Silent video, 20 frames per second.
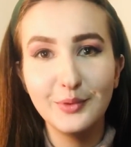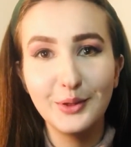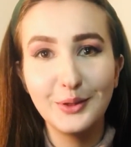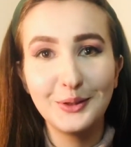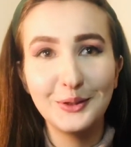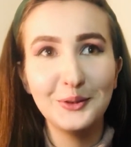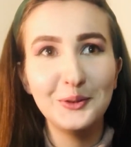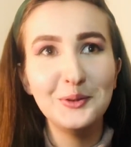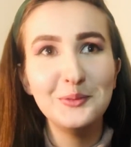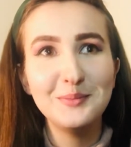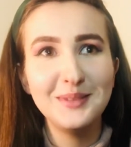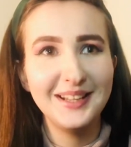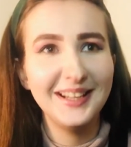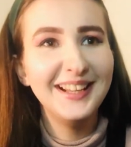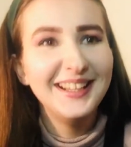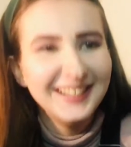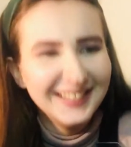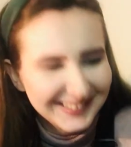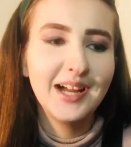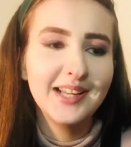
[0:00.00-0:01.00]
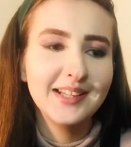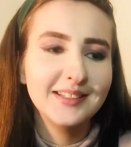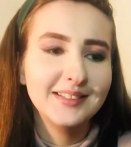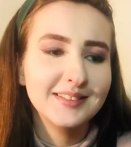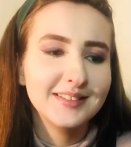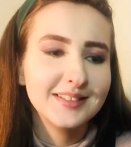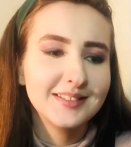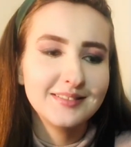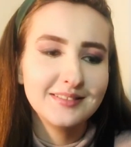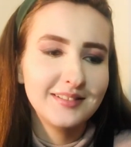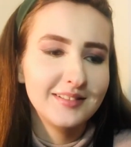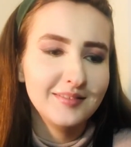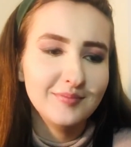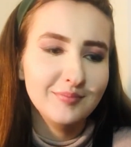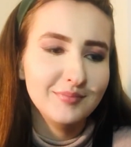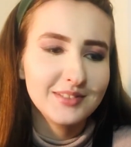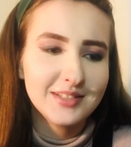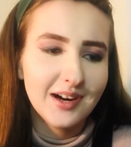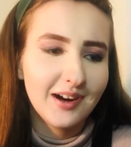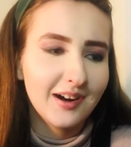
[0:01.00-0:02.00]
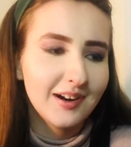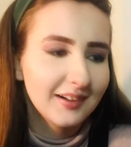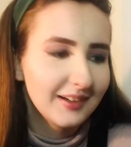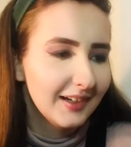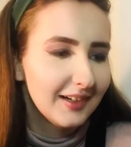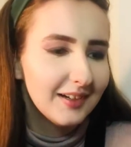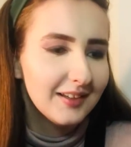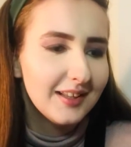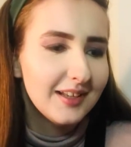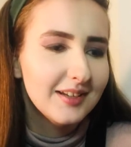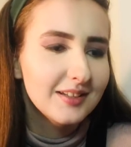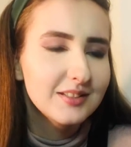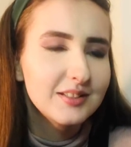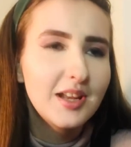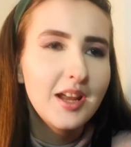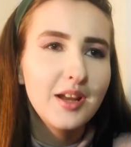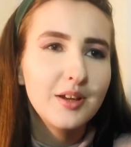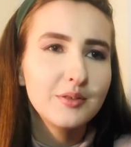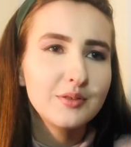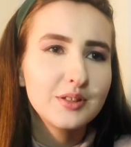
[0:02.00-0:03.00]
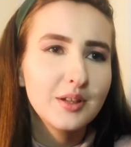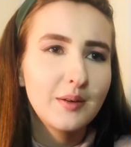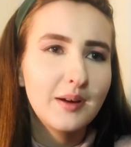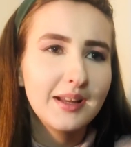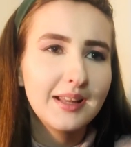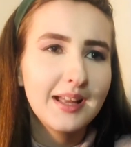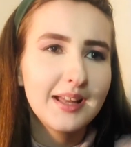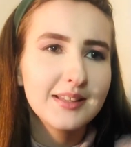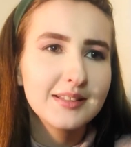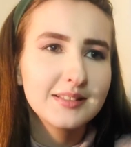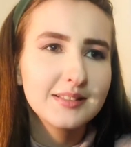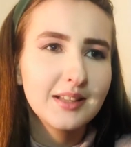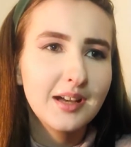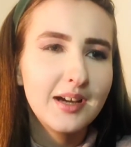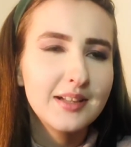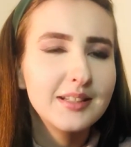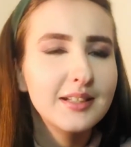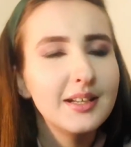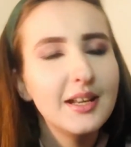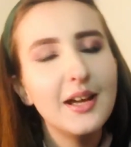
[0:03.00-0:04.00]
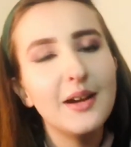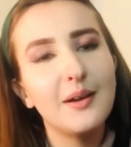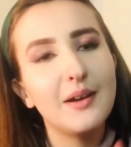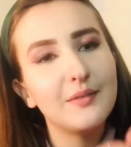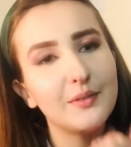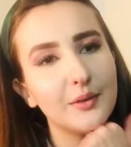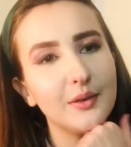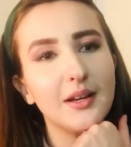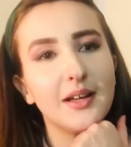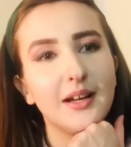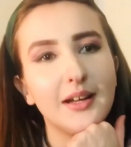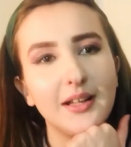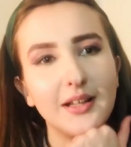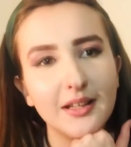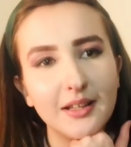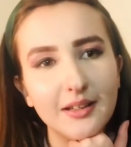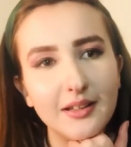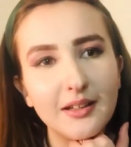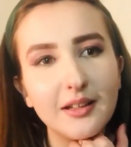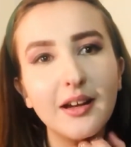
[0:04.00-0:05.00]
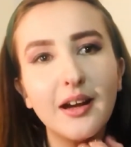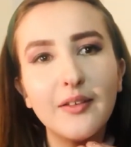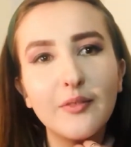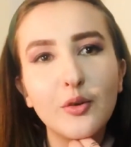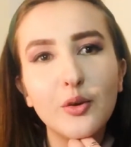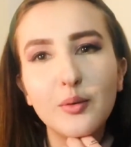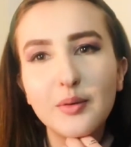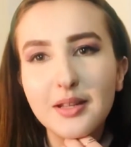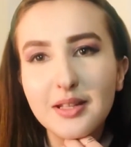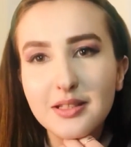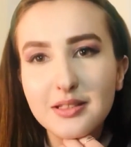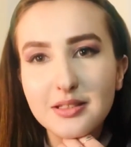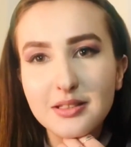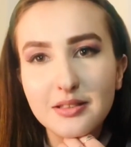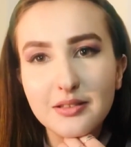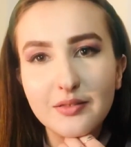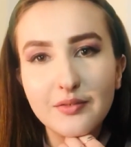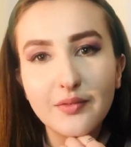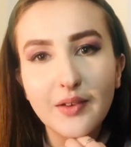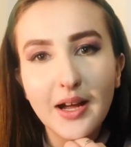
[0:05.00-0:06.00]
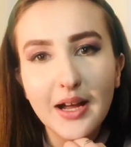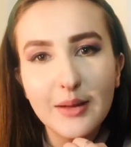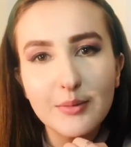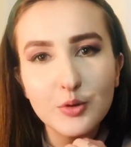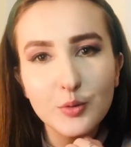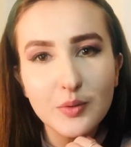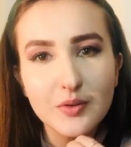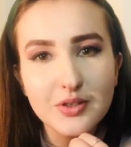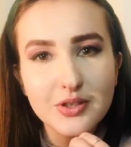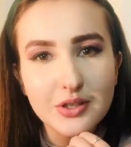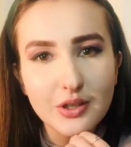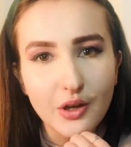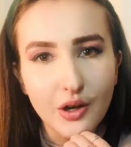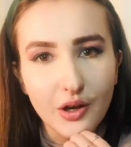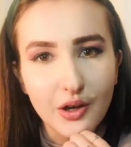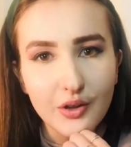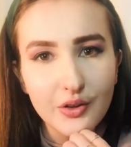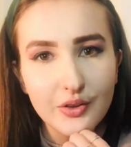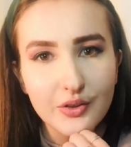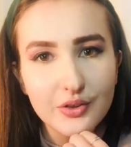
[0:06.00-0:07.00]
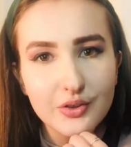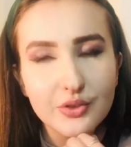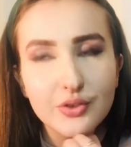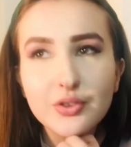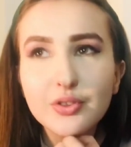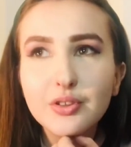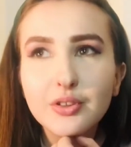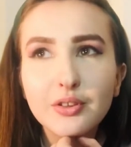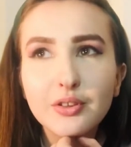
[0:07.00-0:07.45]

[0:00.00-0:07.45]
gloomy and dark and things too, so I guess, I don't know, I feel like I've always vibed with sloths.